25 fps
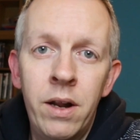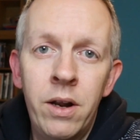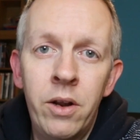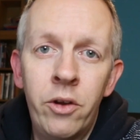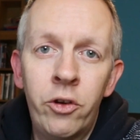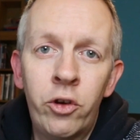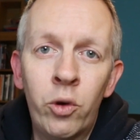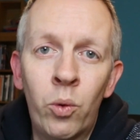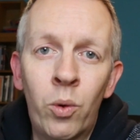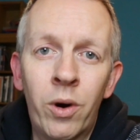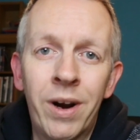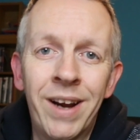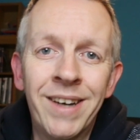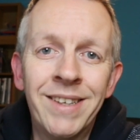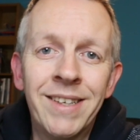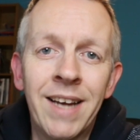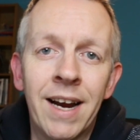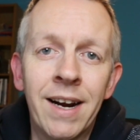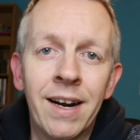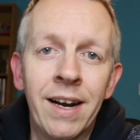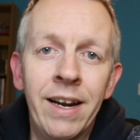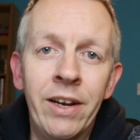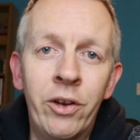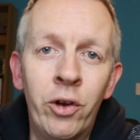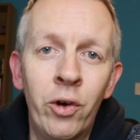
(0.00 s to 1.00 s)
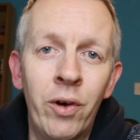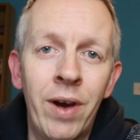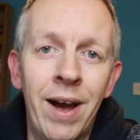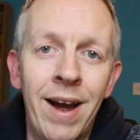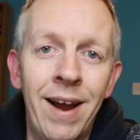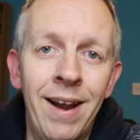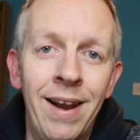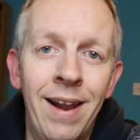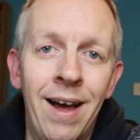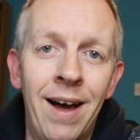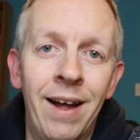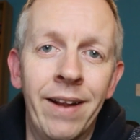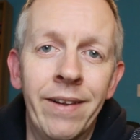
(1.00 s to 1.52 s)
So where exactly do I
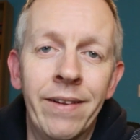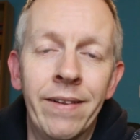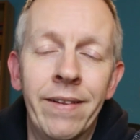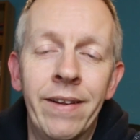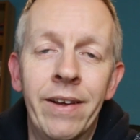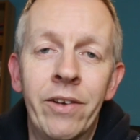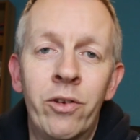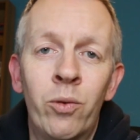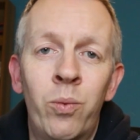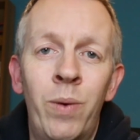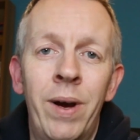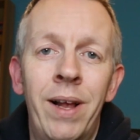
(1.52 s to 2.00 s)
land on this?